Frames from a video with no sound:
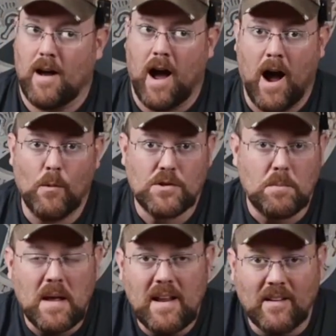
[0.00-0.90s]
I was
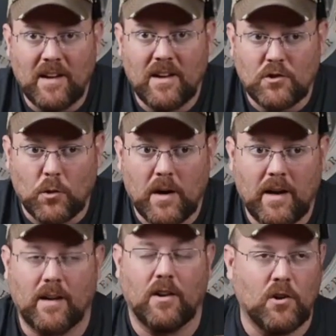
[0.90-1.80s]
immediately
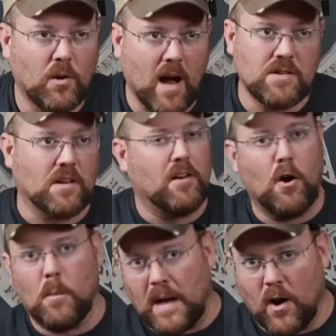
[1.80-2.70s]
intrigued. You guys that know
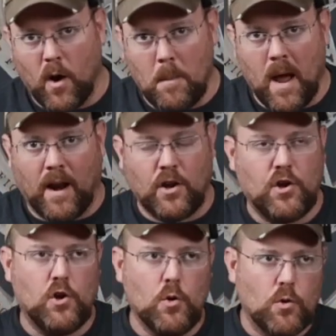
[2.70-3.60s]
me know I'm not a
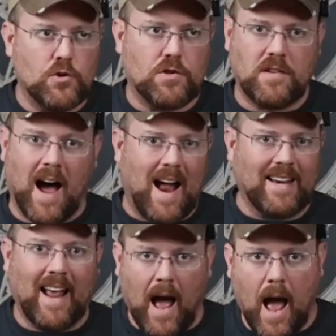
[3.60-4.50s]
huge dot
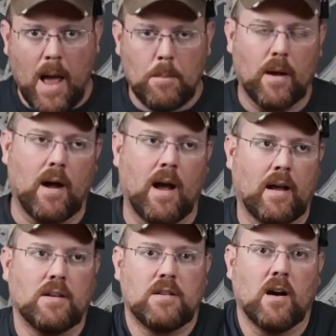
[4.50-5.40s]
guy, but I
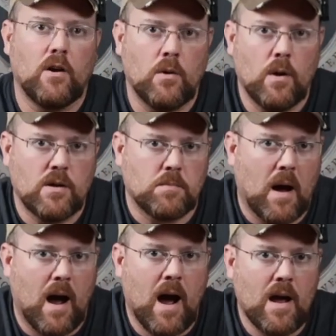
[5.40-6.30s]
can tell you as my
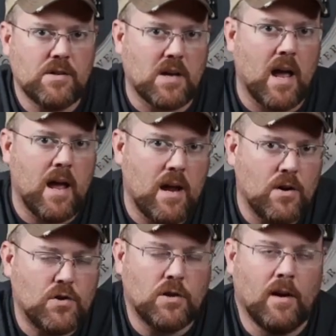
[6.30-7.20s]
eyes
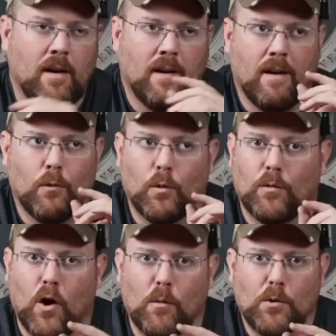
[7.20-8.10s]
age,
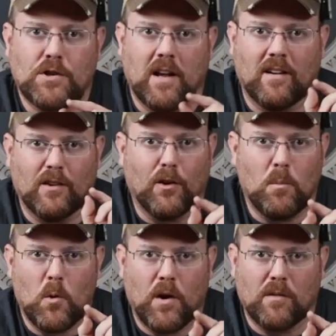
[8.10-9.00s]
revolvers get a little
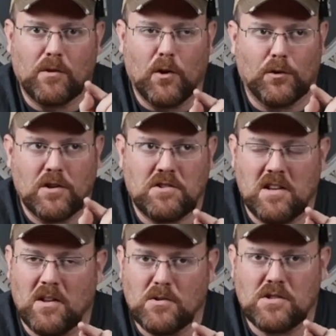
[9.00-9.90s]
more difficult to see
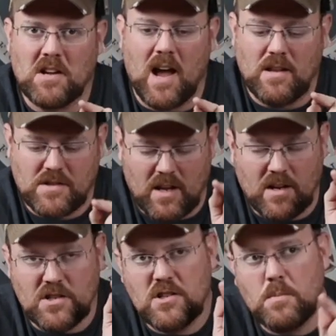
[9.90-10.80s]
those sights, and
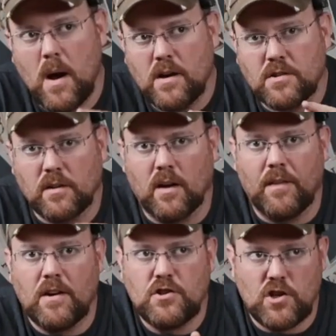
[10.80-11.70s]
especially on
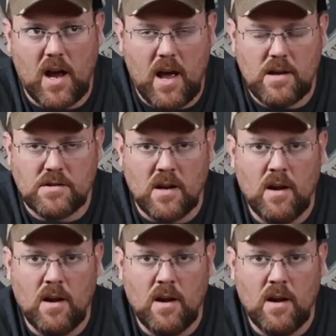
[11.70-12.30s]
the J's.